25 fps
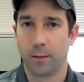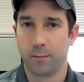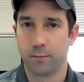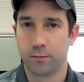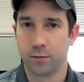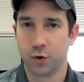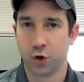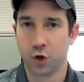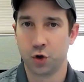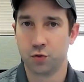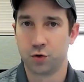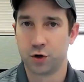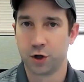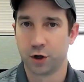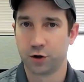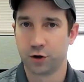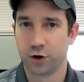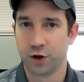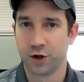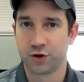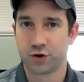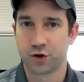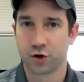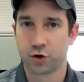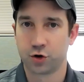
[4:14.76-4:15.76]

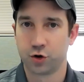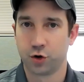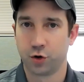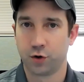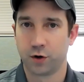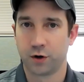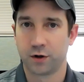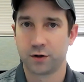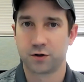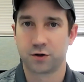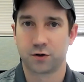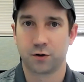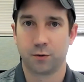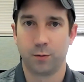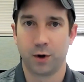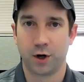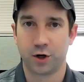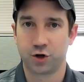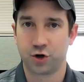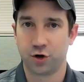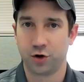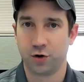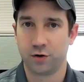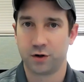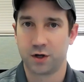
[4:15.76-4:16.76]
Utilities included, so make
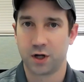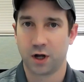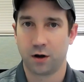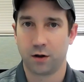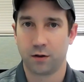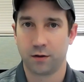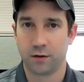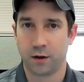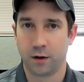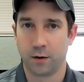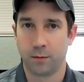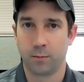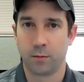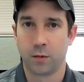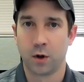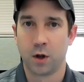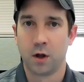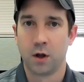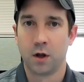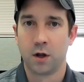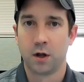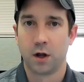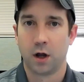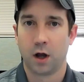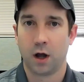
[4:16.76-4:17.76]
sure you tell them
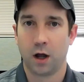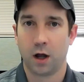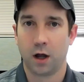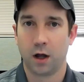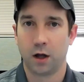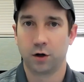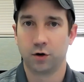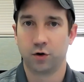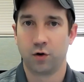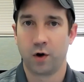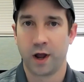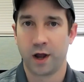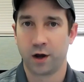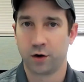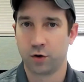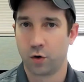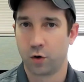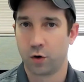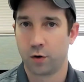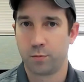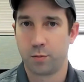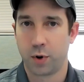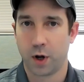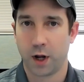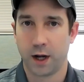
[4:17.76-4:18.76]

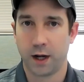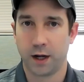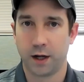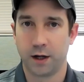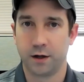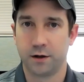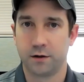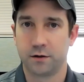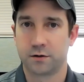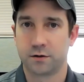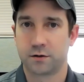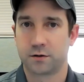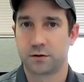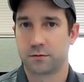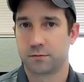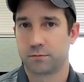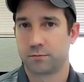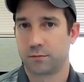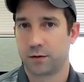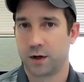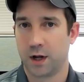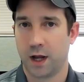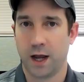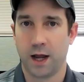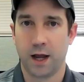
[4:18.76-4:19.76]
landlord pays
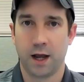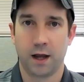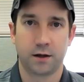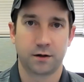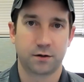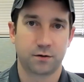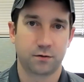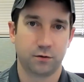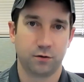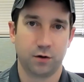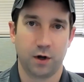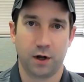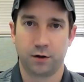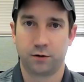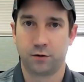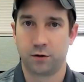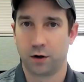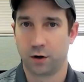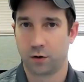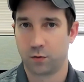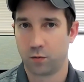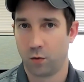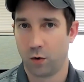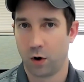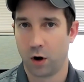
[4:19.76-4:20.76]
gas,
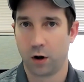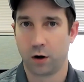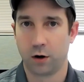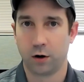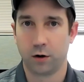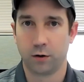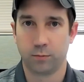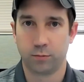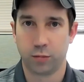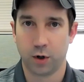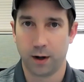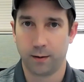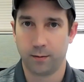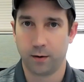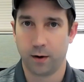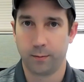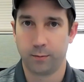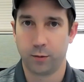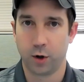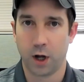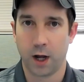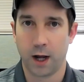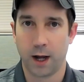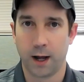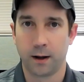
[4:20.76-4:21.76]
electric, water, blah, blah,
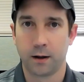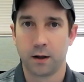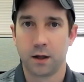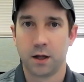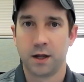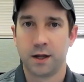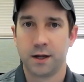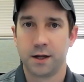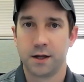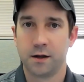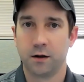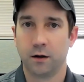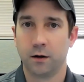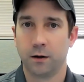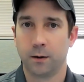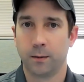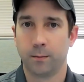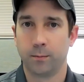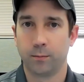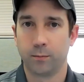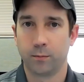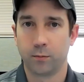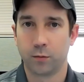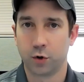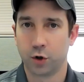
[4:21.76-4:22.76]
blah.
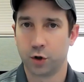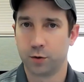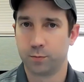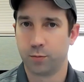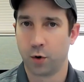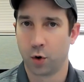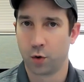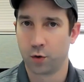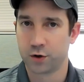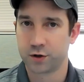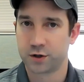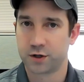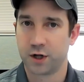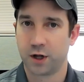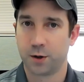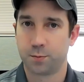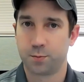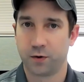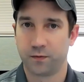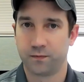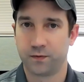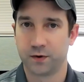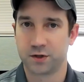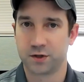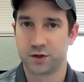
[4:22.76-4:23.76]
Bonus tip,
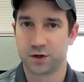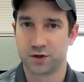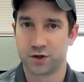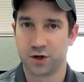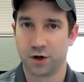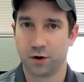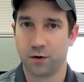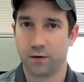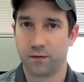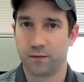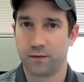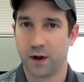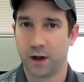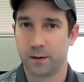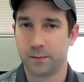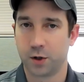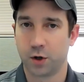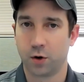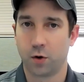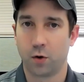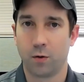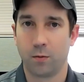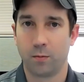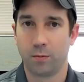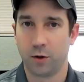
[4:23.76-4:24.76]
if it's a single family
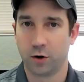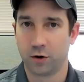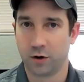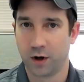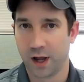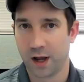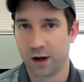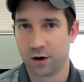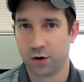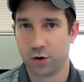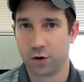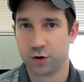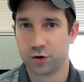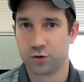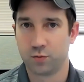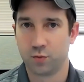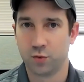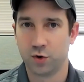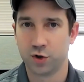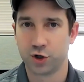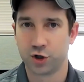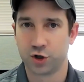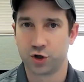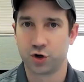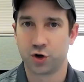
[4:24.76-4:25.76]
home, the landlord
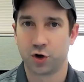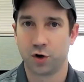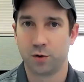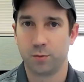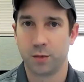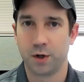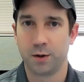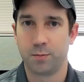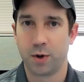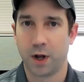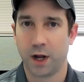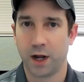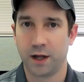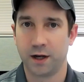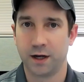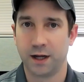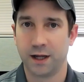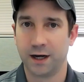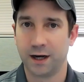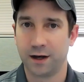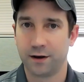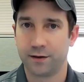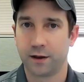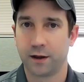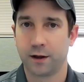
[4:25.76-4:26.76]
really shouldn't be paying
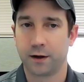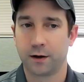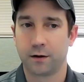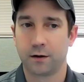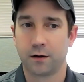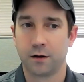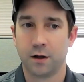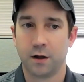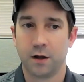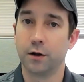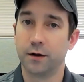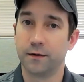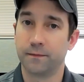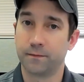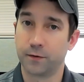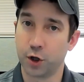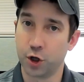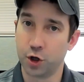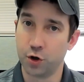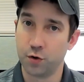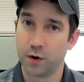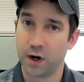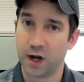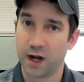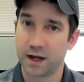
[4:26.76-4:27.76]
anything. If the
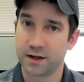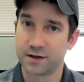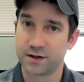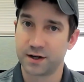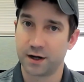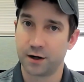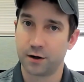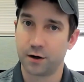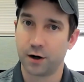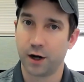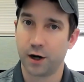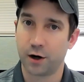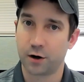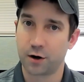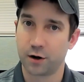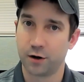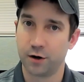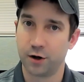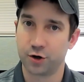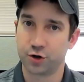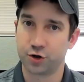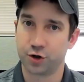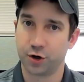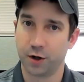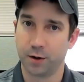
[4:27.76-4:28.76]
unit has air
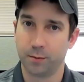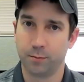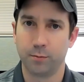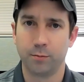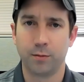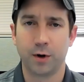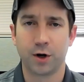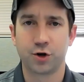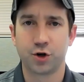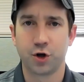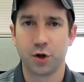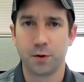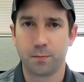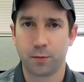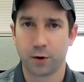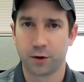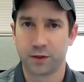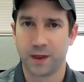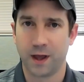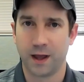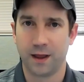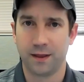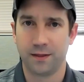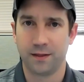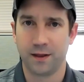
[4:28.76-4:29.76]
conditioning, make sure you put
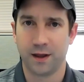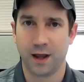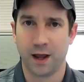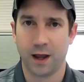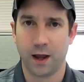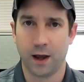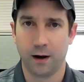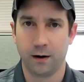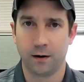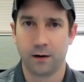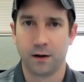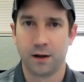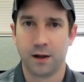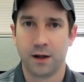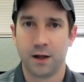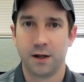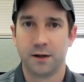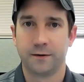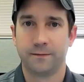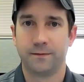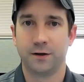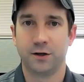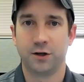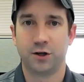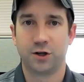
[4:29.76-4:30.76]
that in the ad.
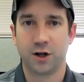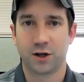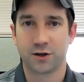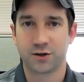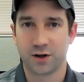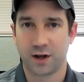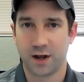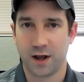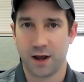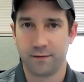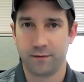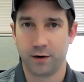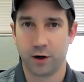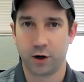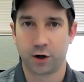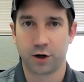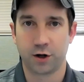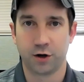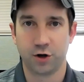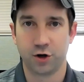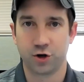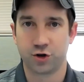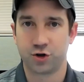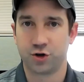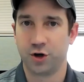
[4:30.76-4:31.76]
If it doesn't have air
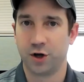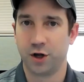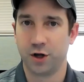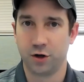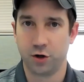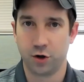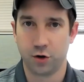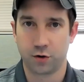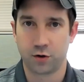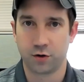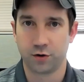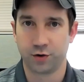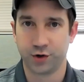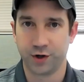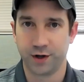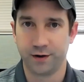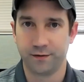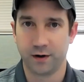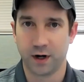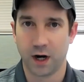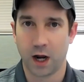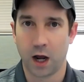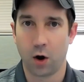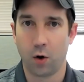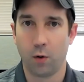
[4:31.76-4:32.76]
conditioning, you can leave
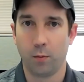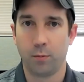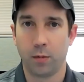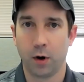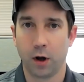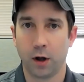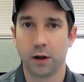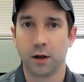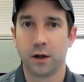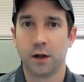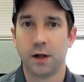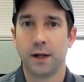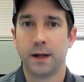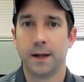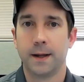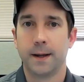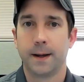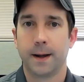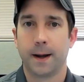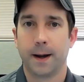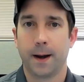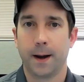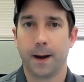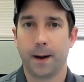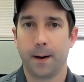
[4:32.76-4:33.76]
it out, but
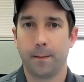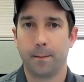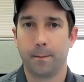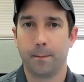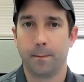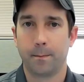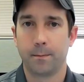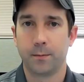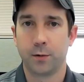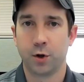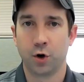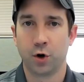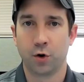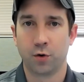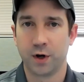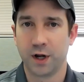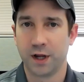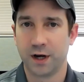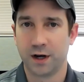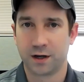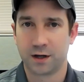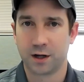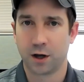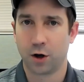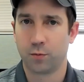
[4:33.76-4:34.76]
you don't need
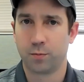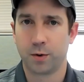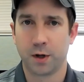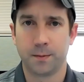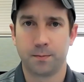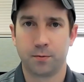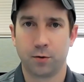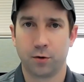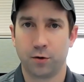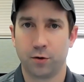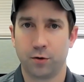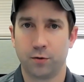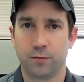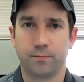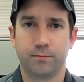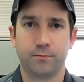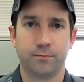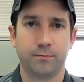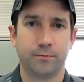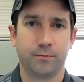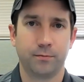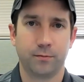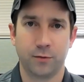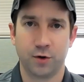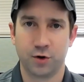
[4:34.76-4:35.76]
to tell people
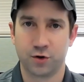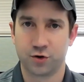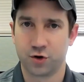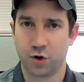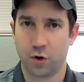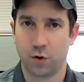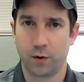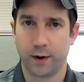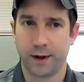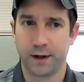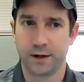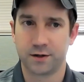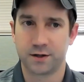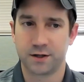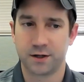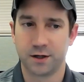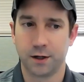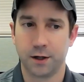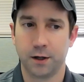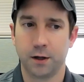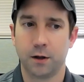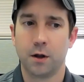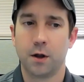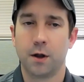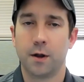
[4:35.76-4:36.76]
there's no
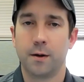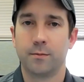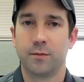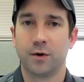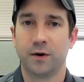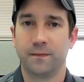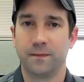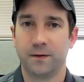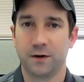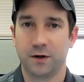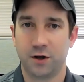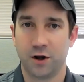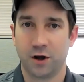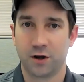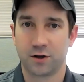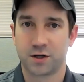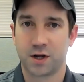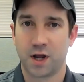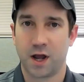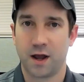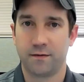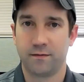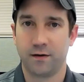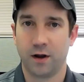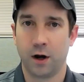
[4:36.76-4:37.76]
AC. But if it does
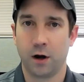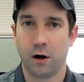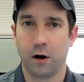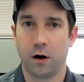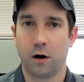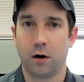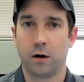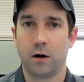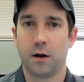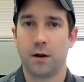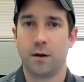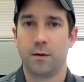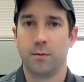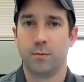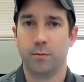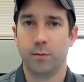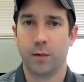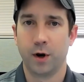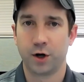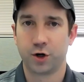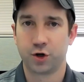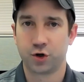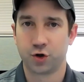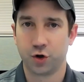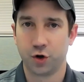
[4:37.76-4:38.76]
have air,
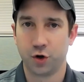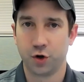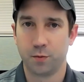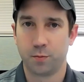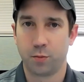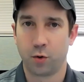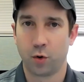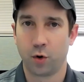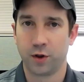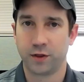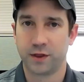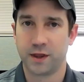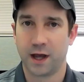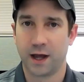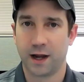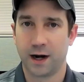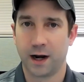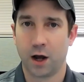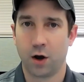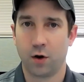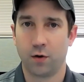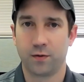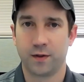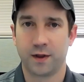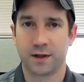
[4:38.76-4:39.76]
make sure you point that
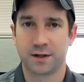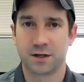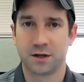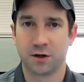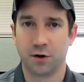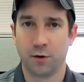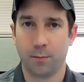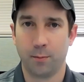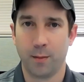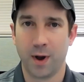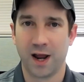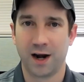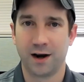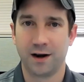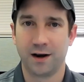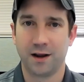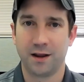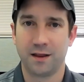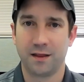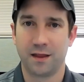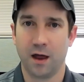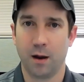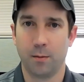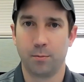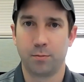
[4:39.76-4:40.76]
out. That's an amenity
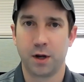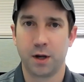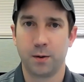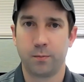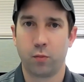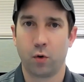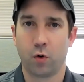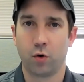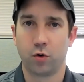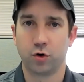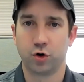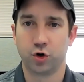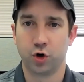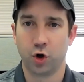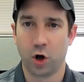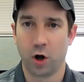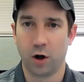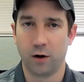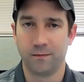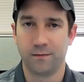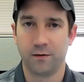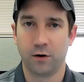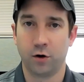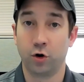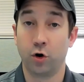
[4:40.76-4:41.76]
that people
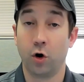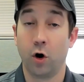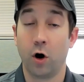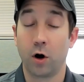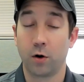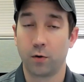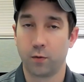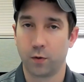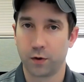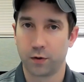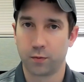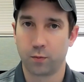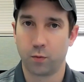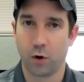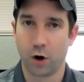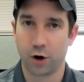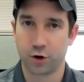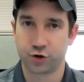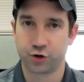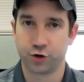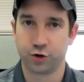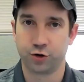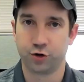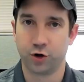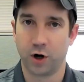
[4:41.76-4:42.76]
love, along with
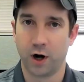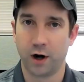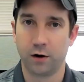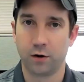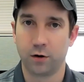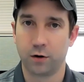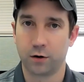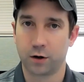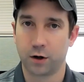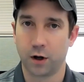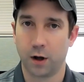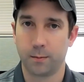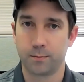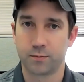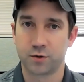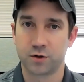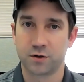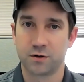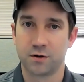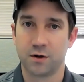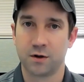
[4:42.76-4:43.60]
washer and dryer hookups.